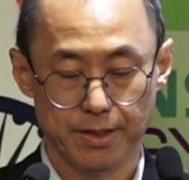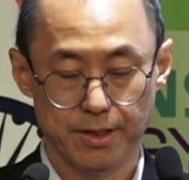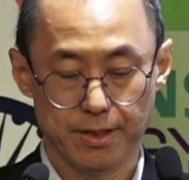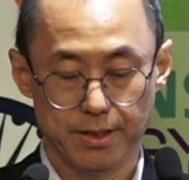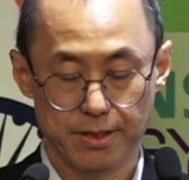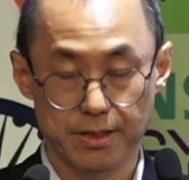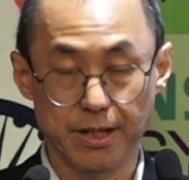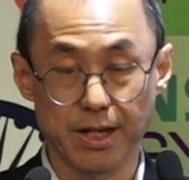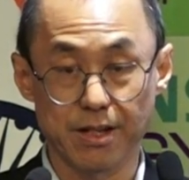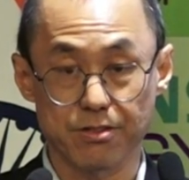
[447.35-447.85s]

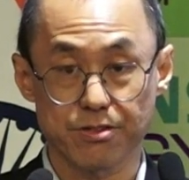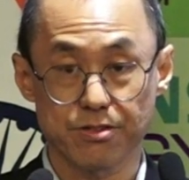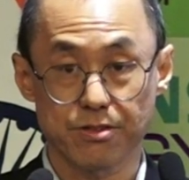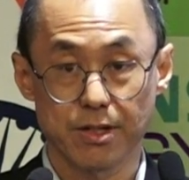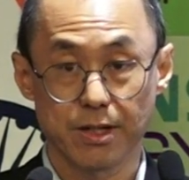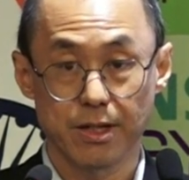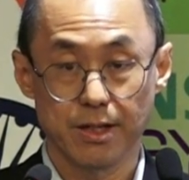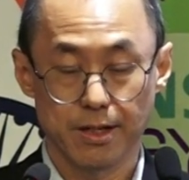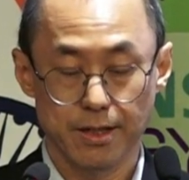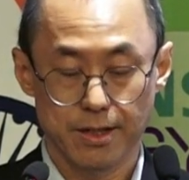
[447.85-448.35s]
Yes,
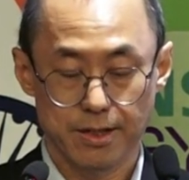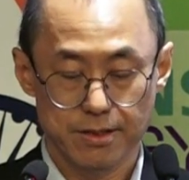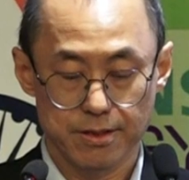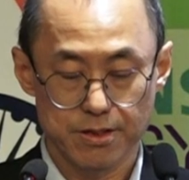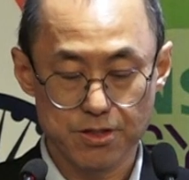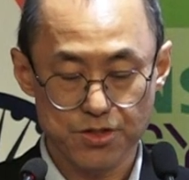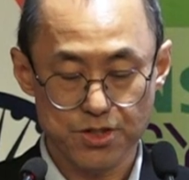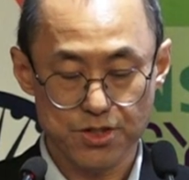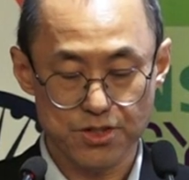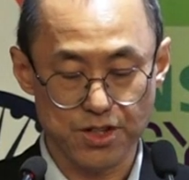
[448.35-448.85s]

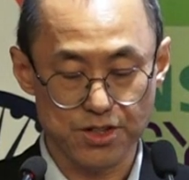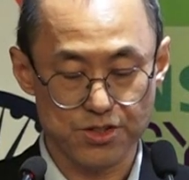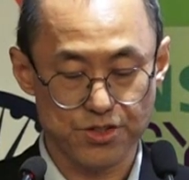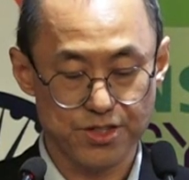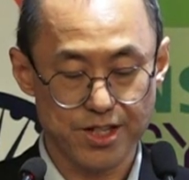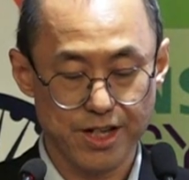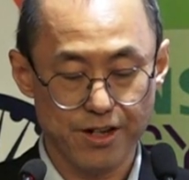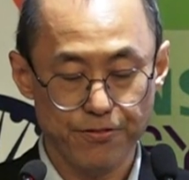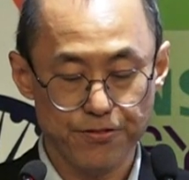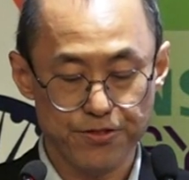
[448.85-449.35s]
this is a
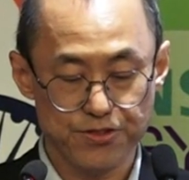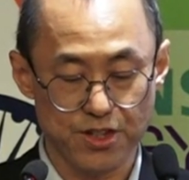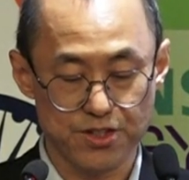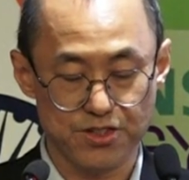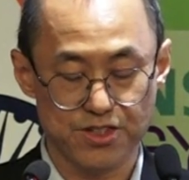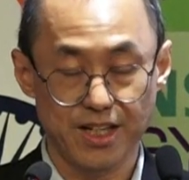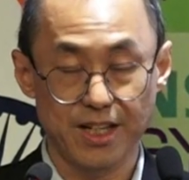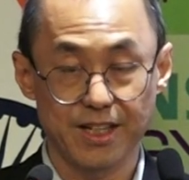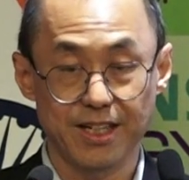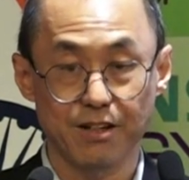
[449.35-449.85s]

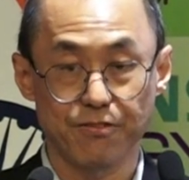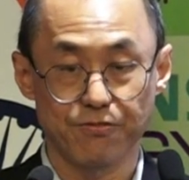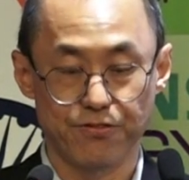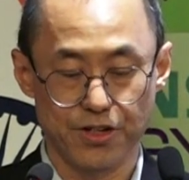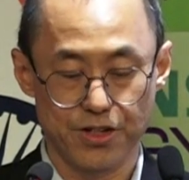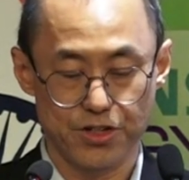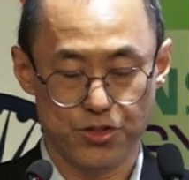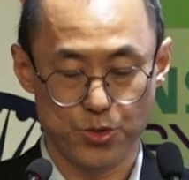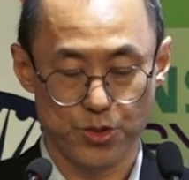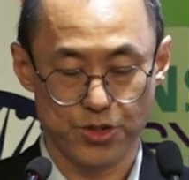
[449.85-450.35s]
self-sustaining
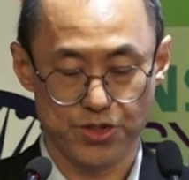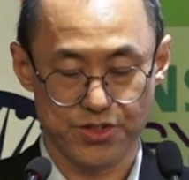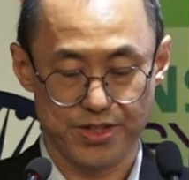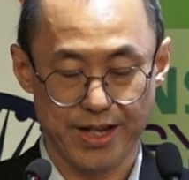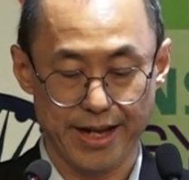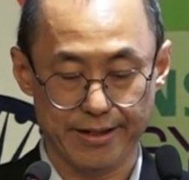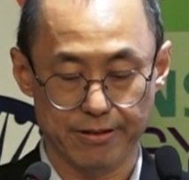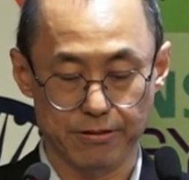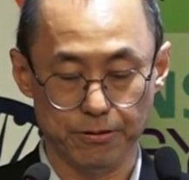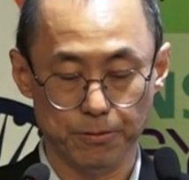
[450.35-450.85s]
virtuous
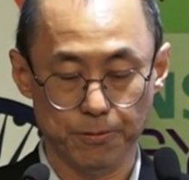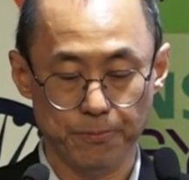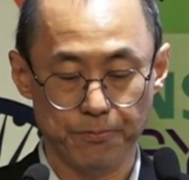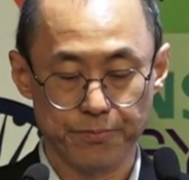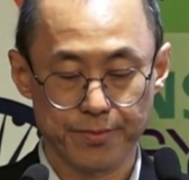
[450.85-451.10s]
cycle